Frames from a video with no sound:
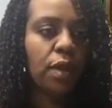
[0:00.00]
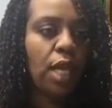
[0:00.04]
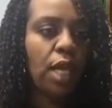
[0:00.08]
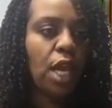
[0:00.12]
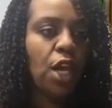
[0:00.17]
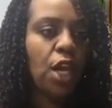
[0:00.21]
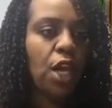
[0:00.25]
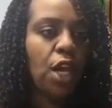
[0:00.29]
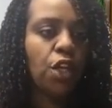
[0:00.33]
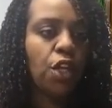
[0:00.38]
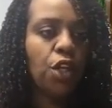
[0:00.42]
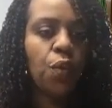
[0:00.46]

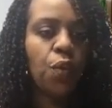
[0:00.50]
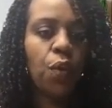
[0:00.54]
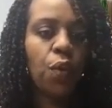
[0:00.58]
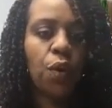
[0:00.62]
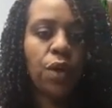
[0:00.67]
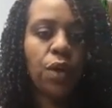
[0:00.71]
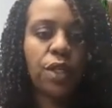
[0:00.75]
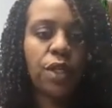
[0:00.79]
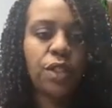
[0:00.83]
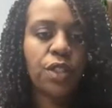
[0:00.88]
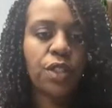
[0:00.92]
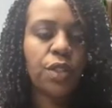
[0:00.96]
you
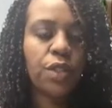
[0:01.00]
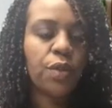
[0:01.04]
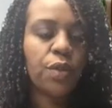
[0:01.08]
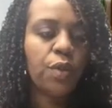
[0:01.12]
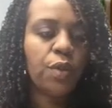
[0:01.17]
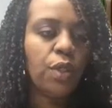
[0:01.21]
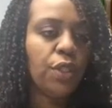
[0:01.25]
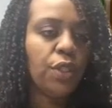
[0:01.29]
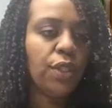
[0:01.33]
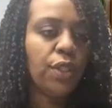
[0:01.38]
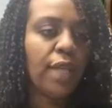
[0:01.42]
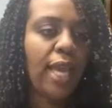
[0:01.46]
wanted to
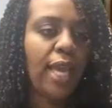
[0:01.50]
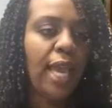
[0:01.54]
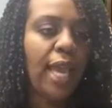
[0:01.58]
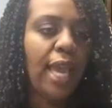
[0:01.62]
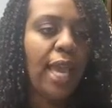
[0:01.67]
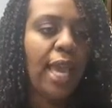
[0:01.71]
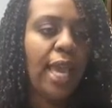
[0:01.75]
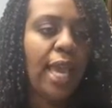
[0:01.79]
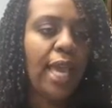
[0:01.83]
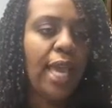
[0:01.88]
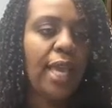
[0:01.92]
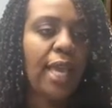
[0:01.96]
look
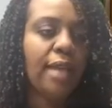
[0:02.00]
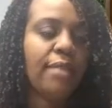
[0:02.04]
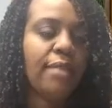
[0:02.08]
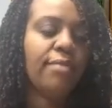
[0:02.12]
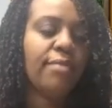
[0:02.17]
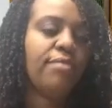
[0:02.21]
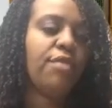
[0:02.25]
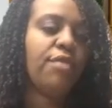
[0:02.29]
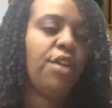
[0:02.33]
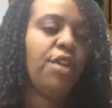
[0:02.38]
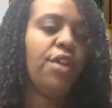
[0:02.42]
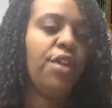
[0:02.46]
at
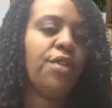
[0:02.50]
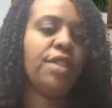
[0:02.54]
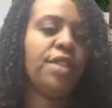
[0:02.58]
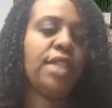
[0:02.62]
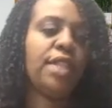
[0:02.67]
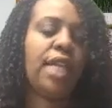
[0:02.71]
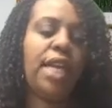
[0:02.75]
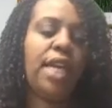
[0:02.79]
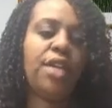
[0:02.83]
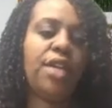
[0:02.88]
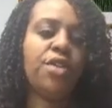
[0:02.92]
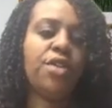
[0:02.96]
your
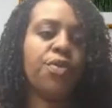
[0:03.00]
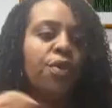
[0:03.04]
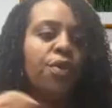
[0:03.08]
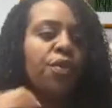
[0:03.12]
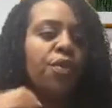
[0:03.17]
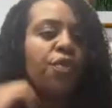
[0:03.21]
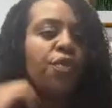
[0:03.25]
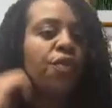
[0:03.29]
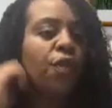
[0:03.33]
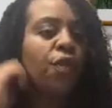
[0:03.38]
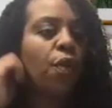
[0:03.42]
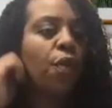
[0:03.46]
schedule
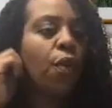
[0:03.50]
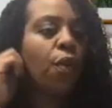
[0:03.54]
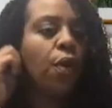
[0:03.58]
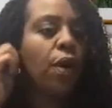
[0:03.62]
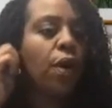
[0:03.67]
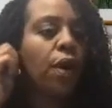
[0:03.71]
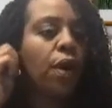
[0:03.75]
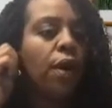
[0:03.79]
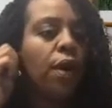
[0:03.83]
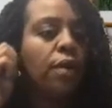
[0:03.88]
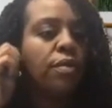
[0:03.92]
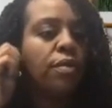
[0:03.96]

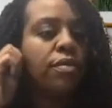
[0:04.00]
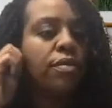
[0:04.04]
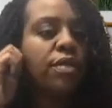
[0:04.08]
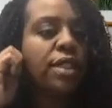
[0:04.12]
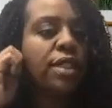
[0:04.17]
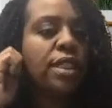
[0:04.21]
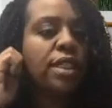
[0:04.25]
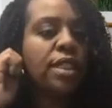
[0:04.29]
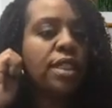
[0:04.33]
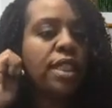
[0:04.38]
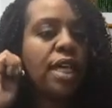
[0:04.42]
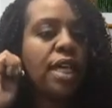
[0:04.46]
for
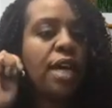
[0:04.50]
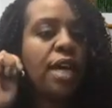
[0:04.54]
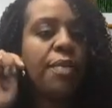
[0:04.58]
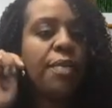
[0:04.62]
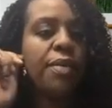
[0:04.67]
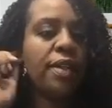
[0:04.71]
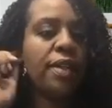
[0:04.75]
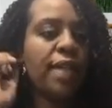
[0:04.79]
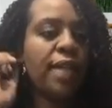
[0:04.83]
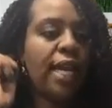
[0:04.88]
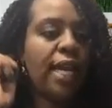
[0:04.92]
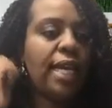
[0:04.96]
just a couple
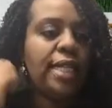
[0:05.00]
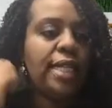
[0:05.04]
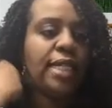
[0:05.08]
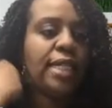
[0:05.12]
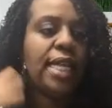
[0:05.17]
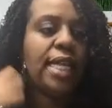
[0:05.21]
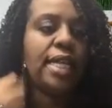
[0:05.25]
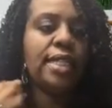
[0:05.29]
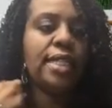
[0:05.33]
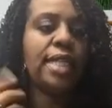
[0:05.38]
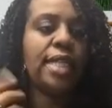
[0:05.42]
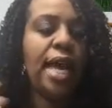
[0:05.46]
of days
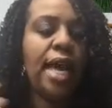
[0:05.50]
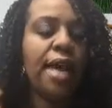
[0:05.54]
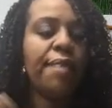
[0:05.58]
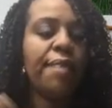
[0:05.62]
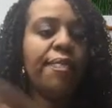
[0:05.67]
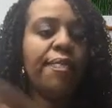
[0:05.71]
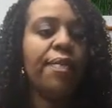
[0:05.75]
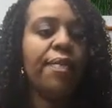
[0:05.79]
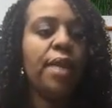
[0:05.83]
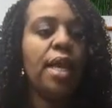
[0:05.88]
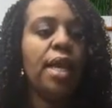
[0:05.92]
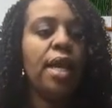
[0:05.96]
at a
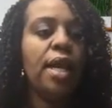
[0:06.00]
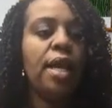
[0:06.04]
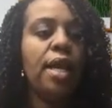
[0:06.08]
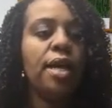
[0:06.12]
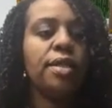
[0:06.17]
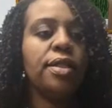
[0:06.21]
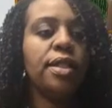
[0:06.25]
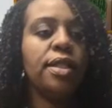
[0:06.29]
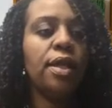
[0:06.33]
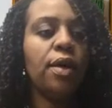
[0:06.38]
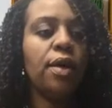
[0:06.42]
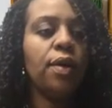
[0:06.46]
time.
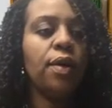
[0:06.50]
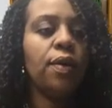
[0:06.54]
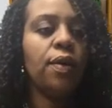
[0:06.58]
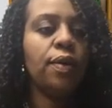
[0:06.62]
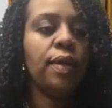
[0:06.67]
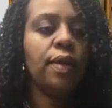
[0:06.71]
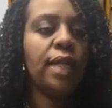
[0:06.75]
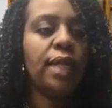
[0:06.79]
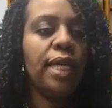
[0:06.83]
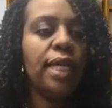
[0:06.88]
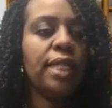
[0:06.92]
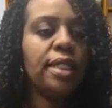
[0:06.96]
So
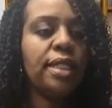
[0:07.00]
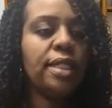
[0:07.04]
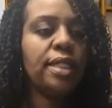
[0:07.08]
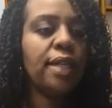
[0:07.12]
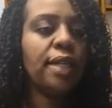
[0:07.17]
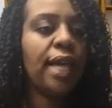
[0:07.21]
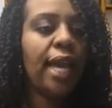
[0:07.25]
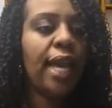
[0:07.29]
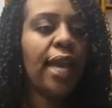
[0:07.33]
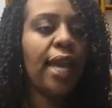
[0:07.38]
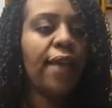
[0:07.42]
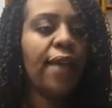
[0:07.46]
let's
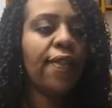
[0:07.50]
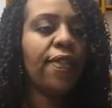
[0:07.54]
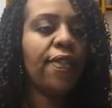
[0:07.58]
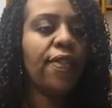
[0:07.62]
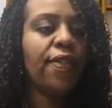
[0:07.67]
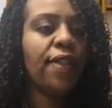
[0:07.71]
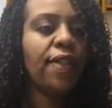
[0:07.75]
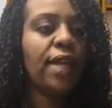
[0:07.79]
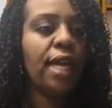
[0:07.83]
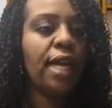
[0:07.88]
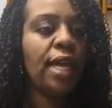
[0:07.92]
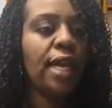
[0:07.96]
look at
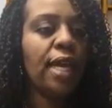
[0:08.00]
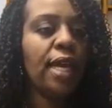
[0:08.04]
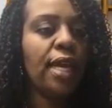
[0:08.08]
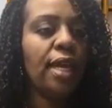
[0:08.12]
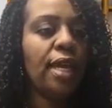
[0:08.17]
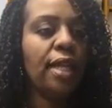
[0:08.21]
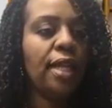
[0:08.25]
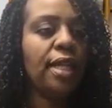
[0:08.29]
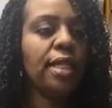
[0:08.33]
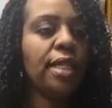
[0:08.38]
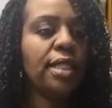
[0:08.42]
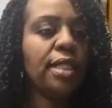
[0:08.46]

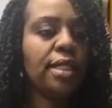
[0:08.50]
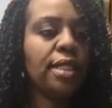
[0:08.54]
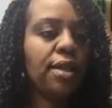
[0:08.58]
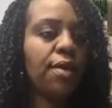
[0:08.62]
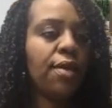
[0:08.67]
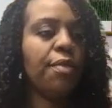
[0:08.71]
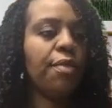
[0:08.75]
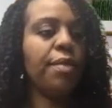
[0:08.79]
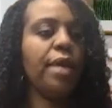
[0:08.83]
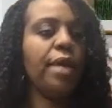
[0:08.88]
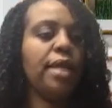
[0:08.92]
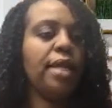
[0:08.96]
let's start
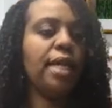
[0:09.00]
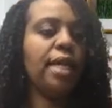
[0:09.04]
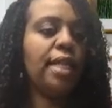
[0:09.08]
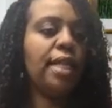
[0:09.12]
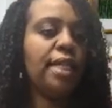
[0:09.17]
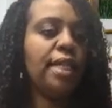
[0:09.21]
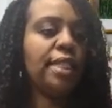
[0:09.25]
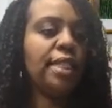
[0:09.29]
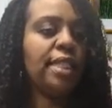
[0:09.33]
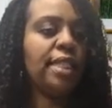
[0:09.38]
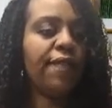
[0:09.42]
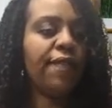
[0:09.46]
on Monday, the
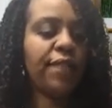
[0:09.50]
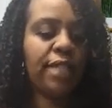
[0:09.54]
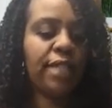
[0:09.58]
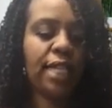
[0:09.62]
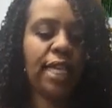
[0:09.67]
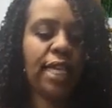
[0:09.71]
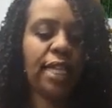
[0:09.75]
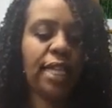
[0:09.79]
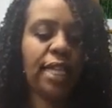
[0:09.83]
17th.